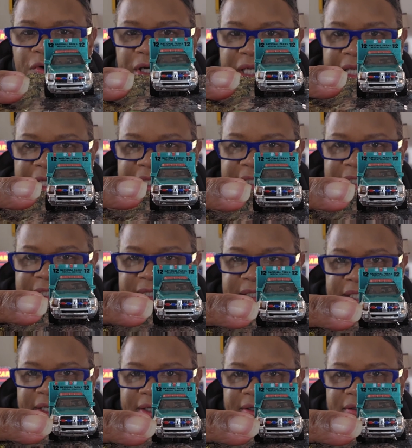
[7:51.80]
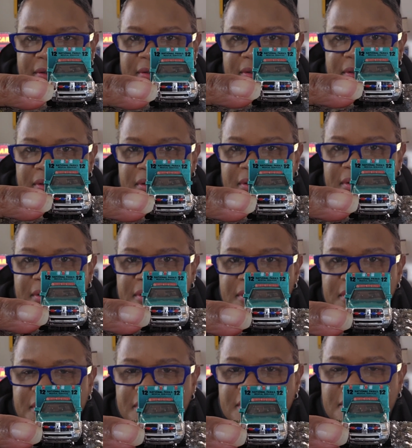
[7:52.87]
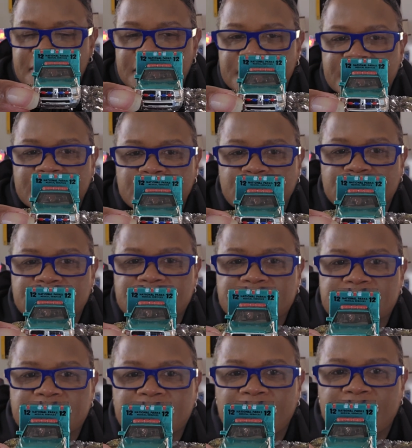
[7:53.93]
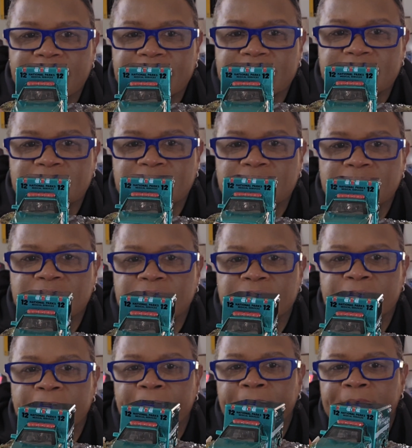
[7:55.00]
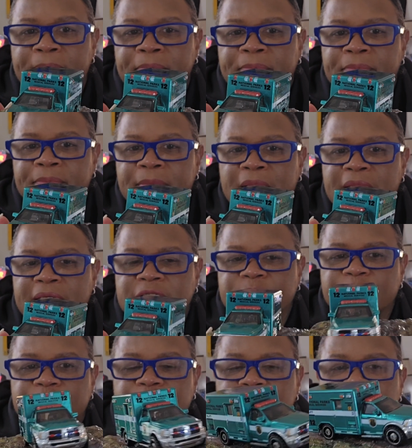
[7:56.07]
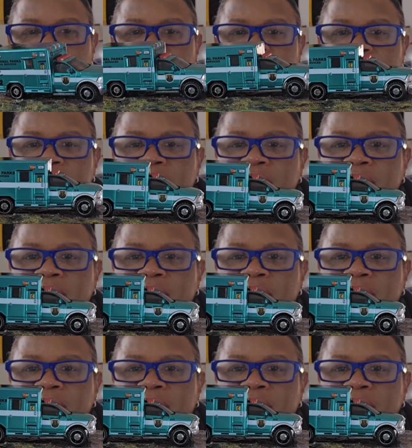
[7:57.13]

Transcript: front end detail with the emergency lights. I think it's pretty cool.